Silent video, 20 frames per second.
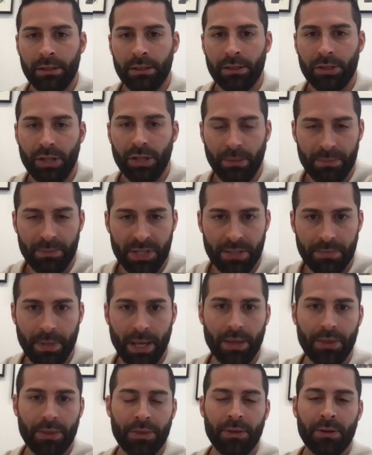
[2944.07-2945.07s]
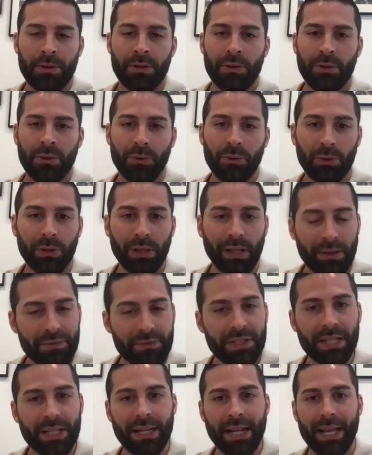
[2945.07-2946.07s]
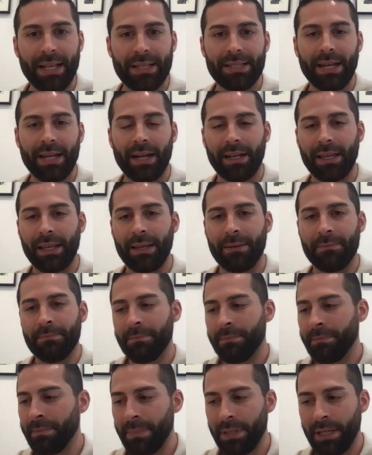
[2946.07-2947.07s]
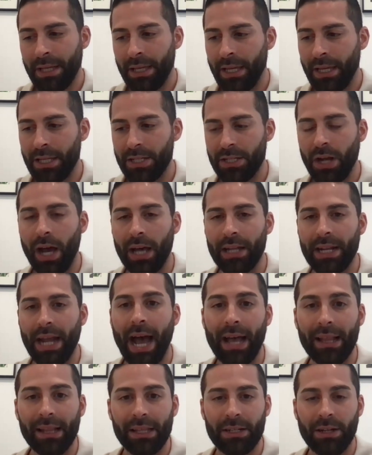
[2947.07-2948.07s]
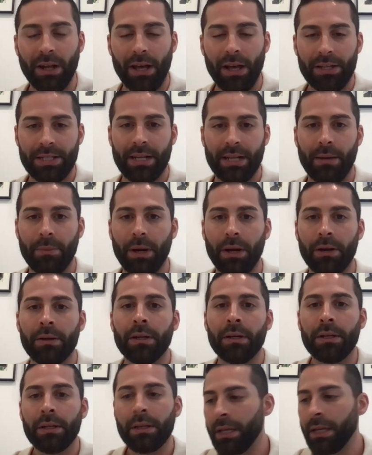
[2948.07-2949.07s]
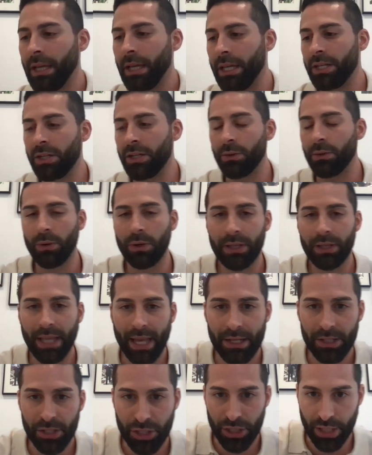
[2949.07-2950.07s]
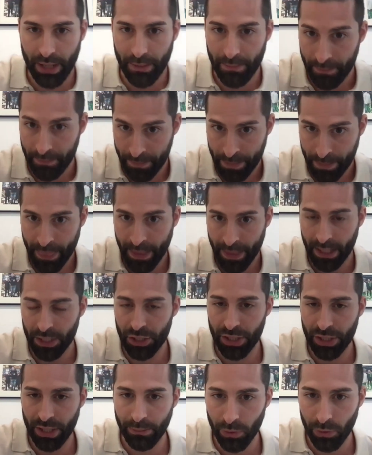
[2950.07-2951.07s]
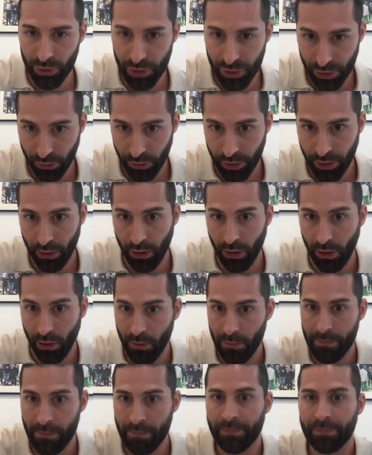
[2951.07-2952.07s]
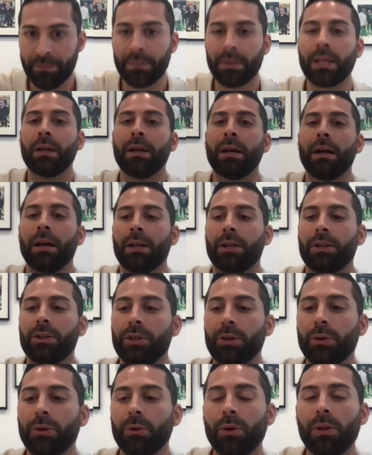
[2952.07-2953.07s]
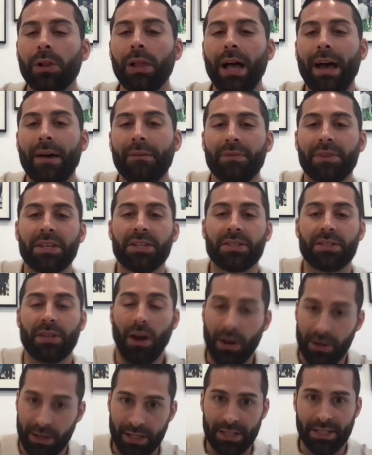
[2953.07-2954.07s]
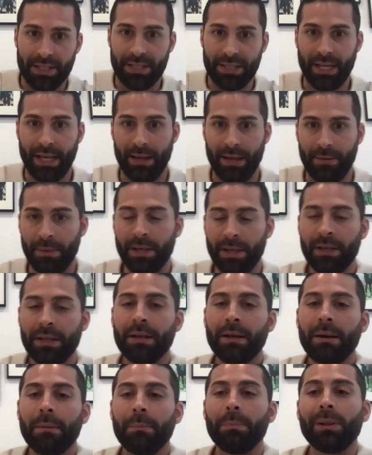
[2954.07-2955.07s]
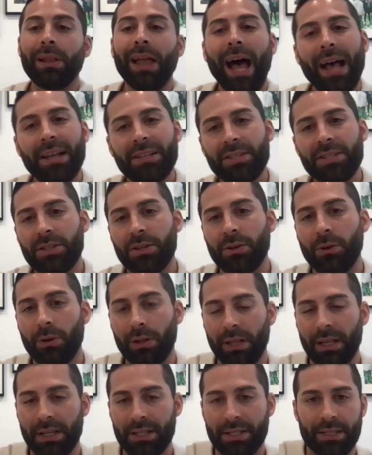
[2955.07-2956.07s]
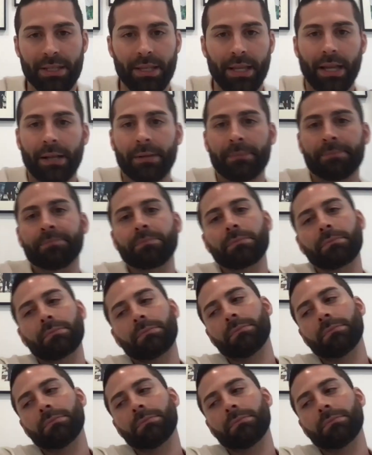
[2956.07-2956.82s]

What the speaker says: Jim Smith, who lives in Nantucket, is on island all summer, and you will get Jim, and Jim will show your home. You will have the Sarkis team blast your listing